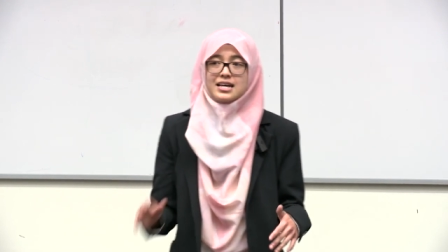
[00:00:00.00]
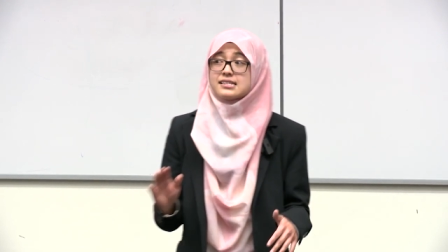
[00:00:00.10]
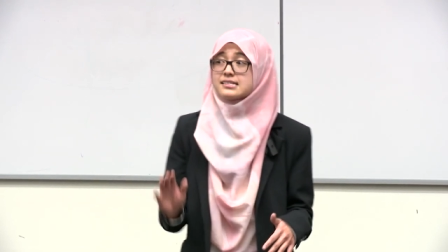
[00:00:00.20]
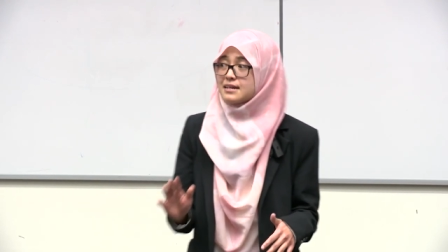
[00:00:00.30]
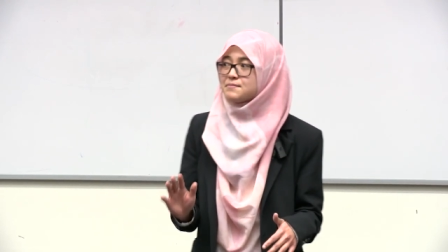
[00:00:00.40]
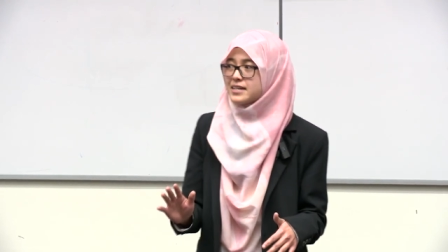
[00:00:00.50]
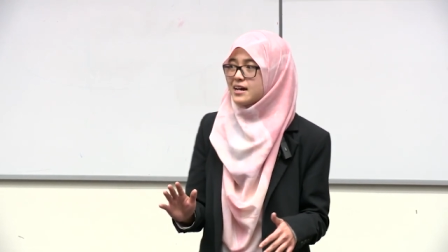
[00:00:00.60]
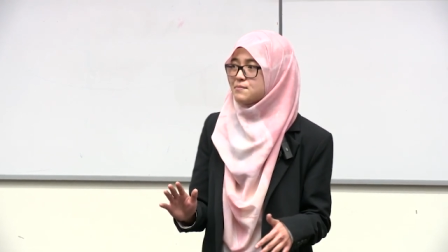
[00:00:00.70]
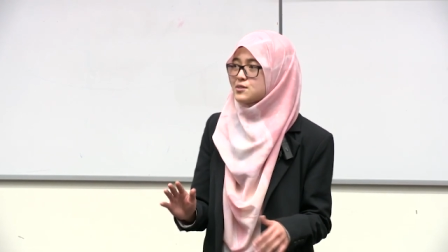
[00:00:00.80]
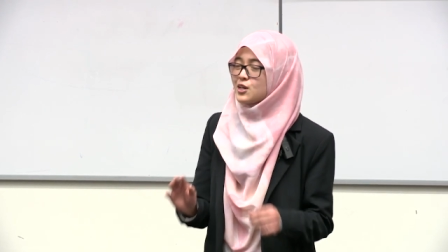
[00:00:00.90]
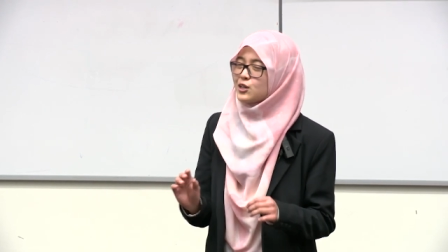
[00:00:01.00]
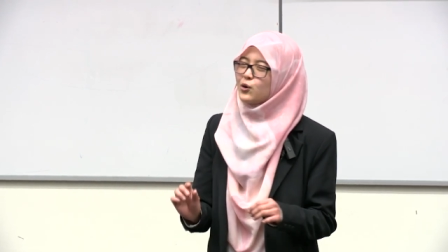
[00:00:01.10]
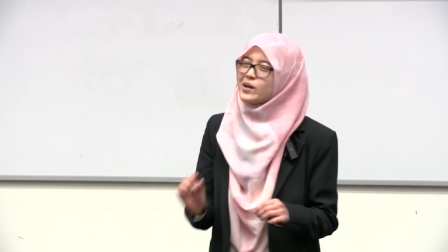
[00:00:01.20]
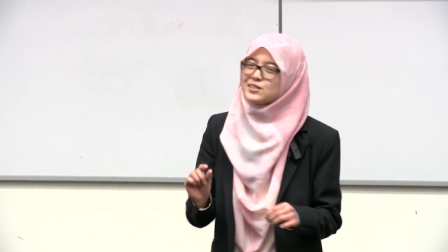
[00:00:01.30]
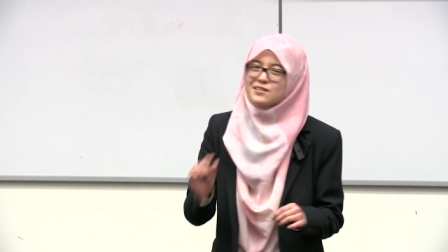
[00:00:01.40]
And sometimes,
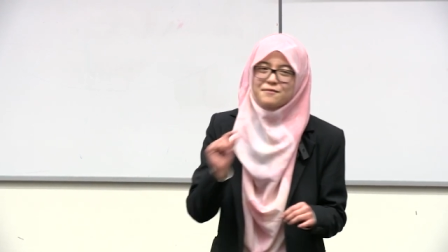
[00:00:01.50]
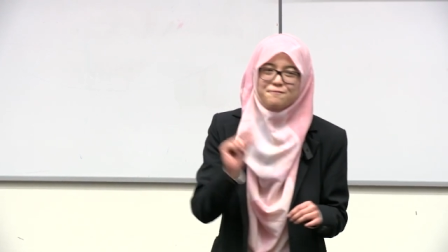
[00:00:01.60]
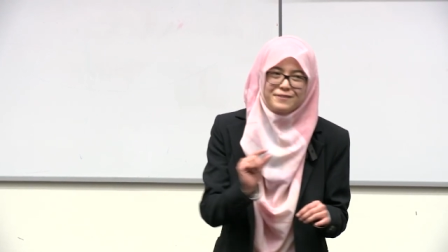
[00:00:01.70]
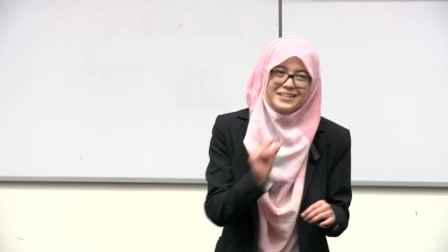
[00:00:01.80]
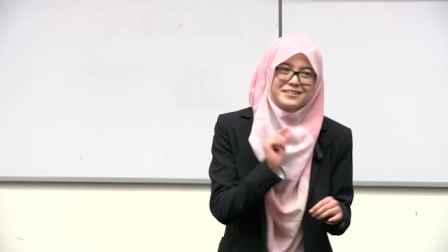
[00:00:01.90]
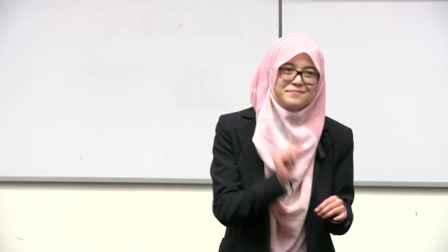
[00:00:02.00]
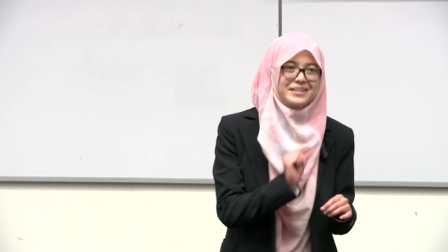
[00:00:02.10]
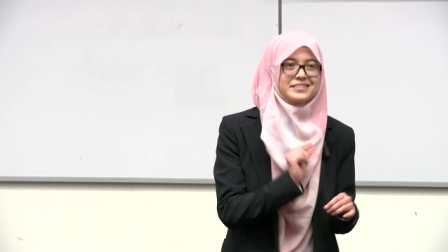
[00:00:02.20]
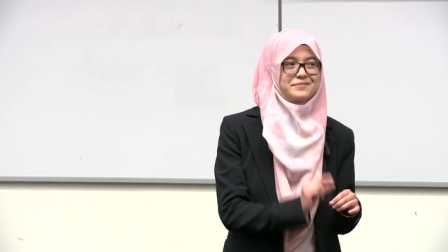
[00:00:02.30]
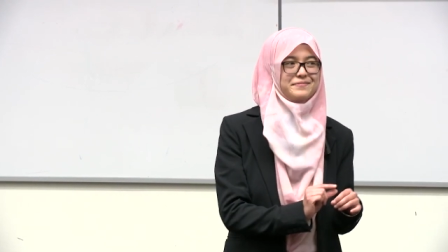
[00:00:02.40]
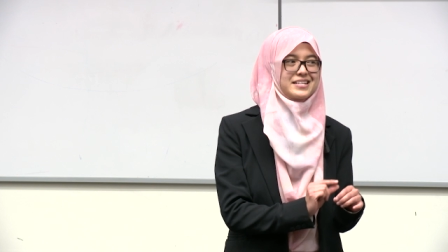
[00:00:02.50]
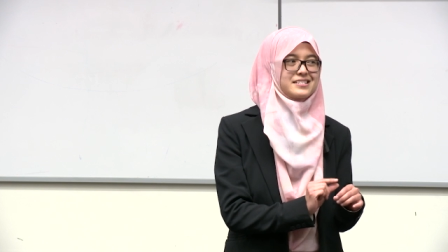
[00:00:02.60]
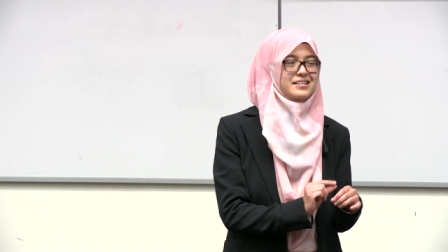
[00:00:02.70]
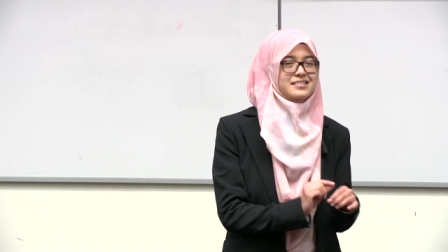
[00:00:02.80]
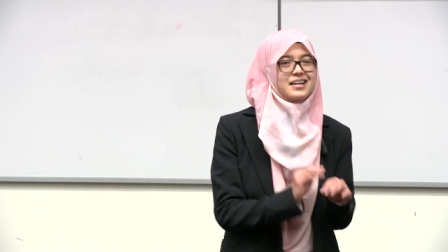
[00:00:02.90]
going to the fundamental
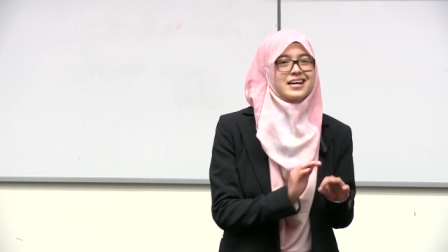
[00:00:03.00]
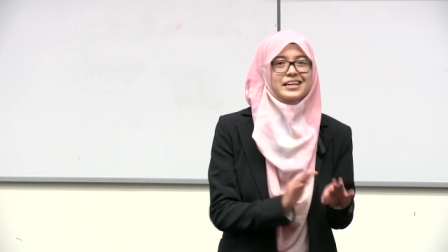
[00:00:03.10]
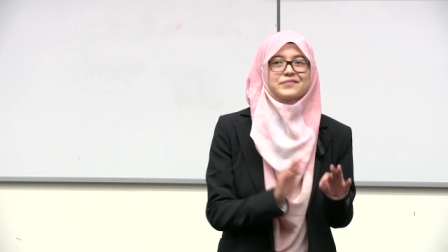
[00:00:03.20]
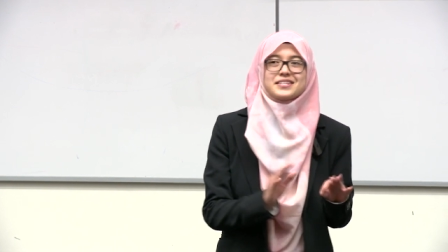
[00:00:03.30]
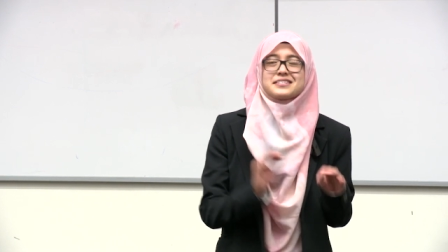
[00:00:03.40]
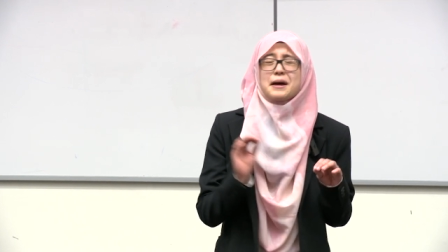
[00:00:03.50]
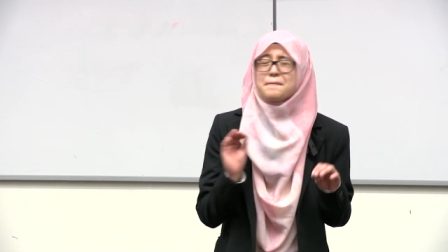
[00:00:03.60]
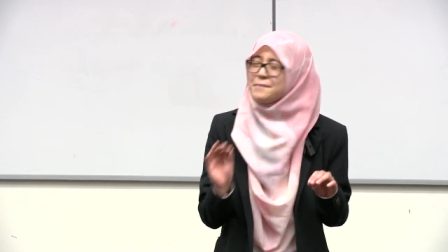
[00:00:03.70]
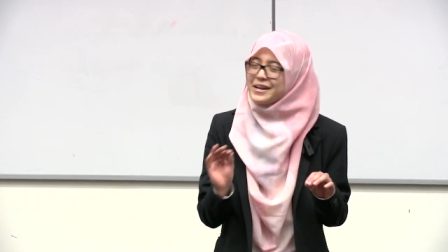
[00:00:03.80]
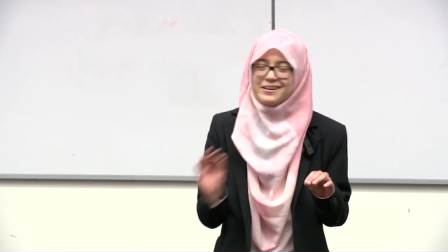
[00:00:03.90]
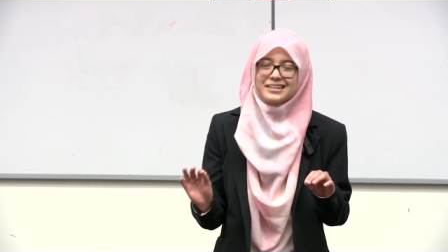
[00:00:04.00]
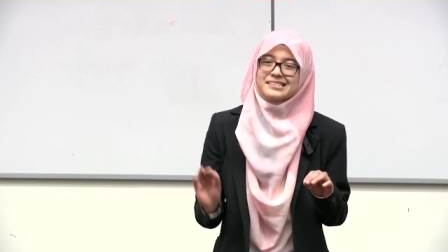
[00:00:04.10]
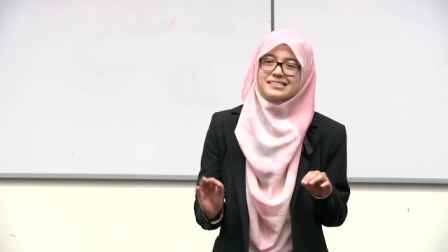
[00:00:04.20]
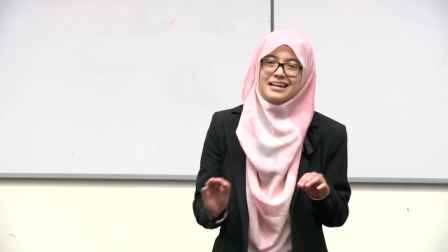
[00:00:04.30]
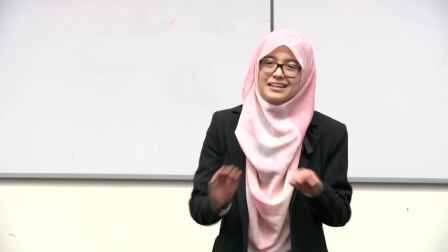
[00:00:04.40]
basics gives us a better
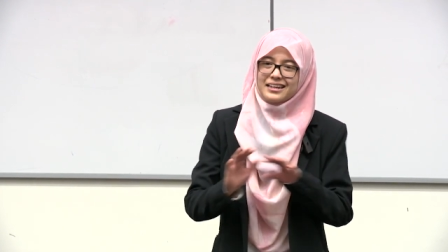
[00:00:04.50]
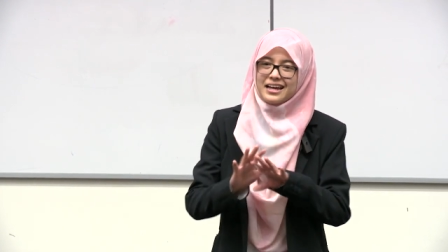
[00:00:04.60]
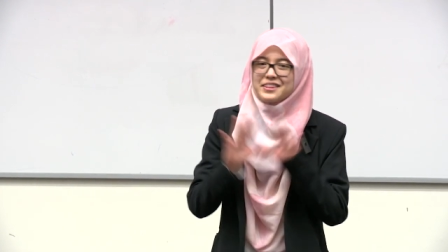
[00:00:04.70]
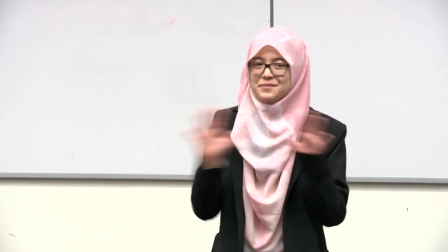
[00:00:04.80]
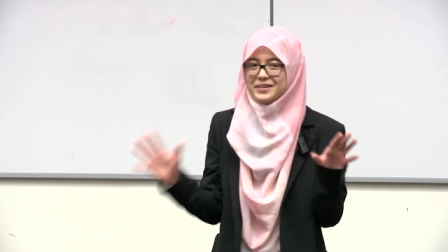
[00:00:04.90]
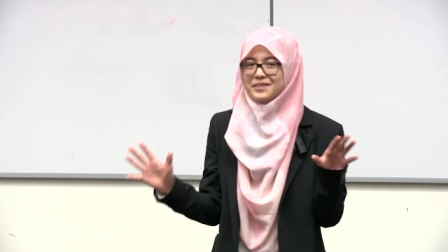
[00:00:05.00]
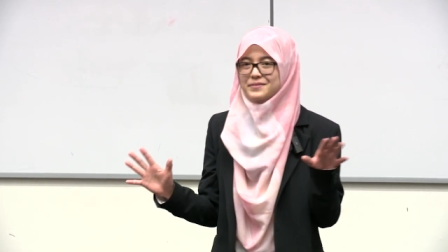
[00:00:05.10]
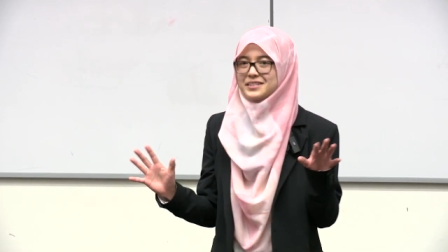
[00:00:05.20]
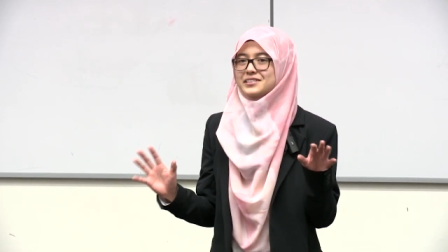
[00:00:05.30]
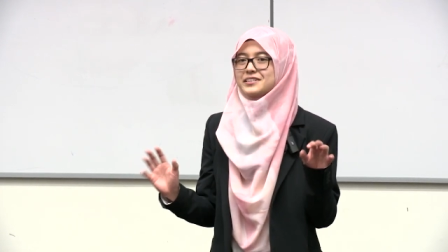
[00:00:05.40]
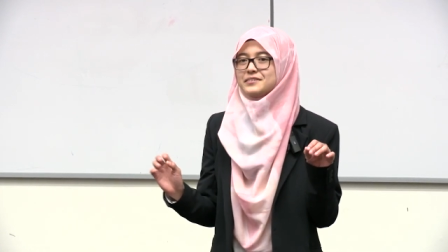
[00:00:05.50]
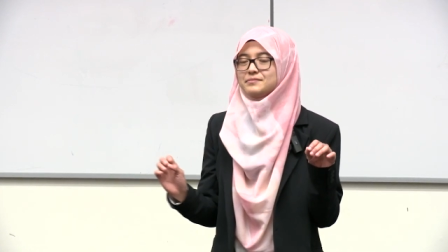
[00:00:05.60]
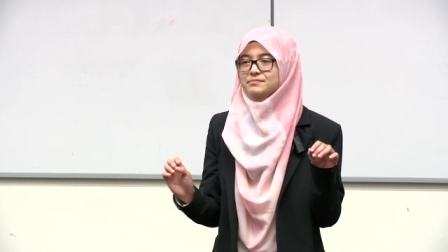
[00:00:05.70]
understanding at the bigger picture.